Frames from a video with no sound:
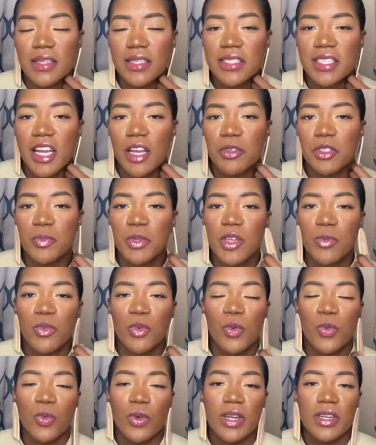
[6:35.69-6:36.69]
of times
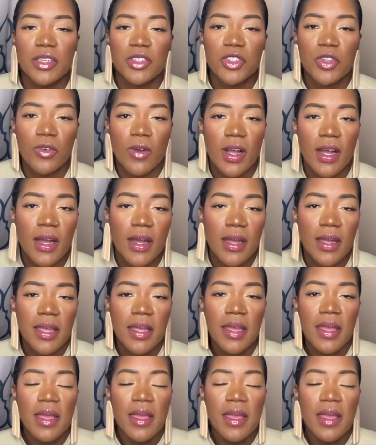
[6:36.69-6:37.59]
people want to try